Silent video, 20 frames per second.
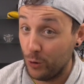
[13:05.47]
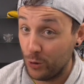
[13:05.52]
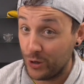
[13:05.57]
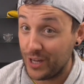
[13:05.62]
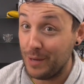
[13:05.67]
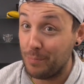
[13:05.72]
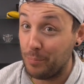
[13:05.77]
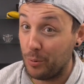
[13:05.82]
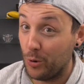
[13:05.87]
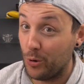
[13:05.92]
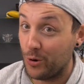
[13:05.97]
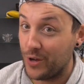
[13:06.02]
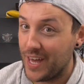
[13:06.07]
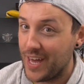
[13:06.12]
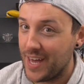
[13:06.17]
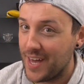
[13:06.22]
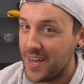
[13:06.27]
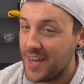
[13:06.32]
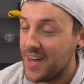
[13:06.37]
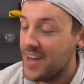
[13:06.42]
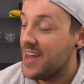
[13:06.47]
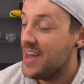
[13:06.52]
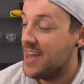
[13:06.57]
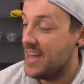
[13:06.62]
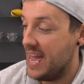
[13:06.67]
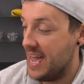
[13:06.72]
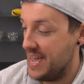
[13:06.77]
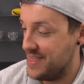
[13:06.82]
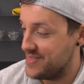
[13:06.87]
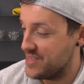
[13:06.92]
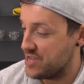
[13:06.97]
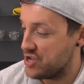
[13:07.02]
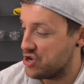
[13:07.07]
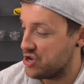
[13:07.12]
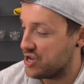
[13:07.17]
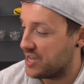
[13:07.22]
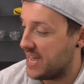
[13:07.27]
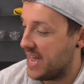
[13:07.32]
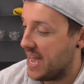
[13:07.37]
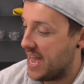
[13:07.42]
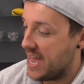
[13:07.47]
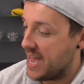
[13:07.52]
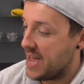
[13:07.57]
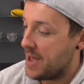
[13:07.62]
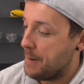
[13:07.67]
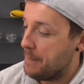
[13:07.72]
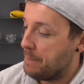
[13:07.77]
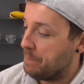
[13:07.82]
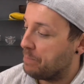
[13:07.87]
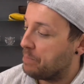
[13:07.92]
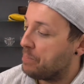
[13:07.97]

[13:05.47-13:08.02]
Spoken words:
Hokey Pokey in the UK.